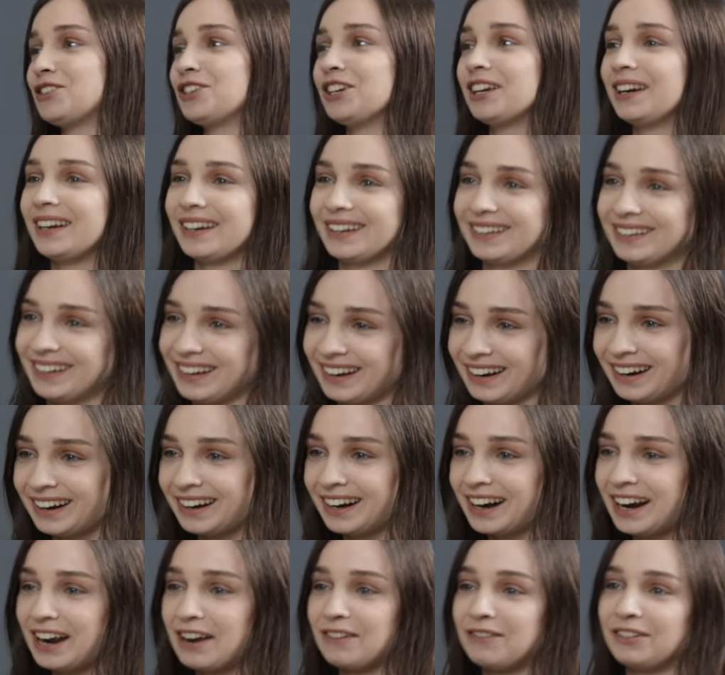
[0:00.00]
chilling
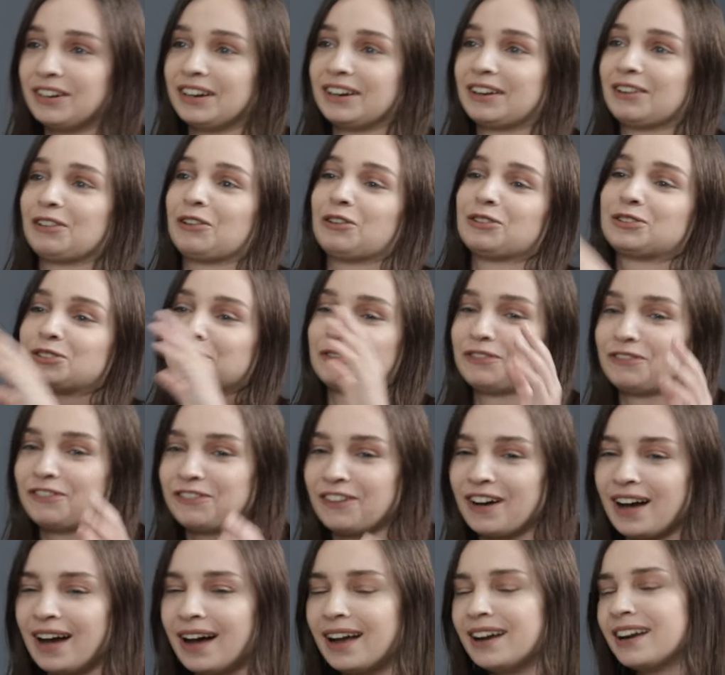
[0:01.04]
there, having lots of
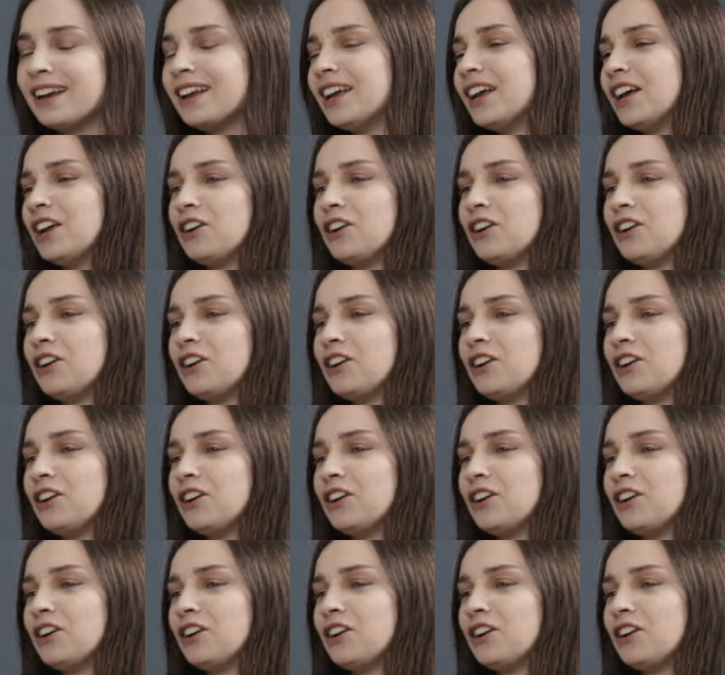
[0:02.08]
fun,